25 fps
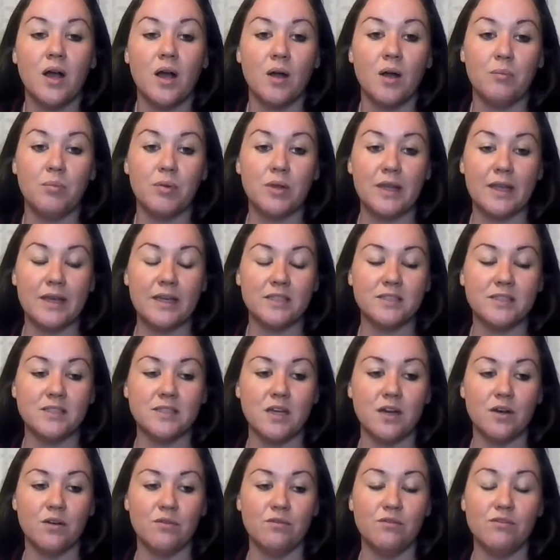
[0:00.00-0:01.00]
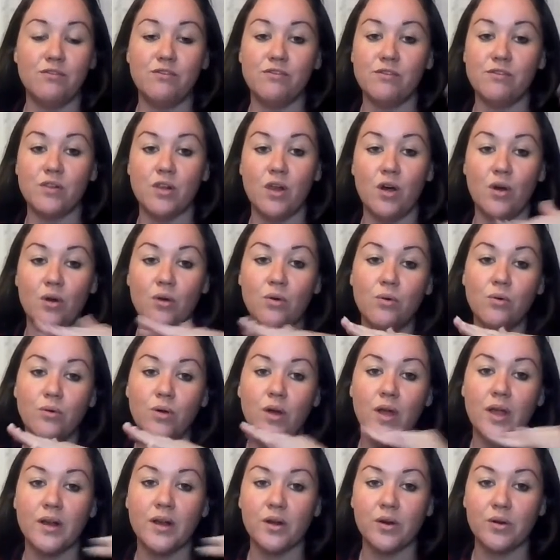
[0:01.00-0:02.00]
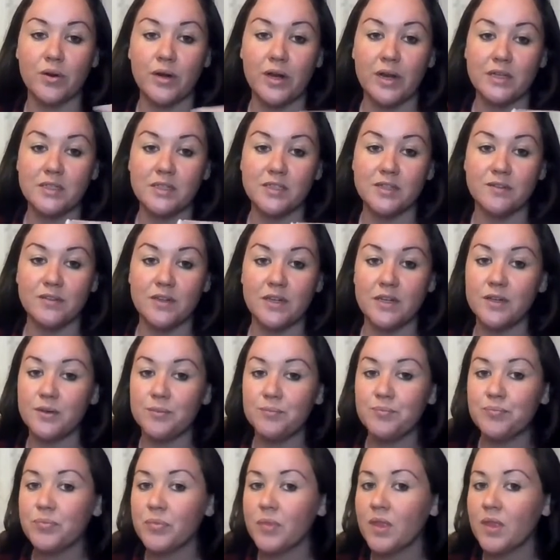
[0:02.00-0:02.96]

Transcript: a place of flow and creativity.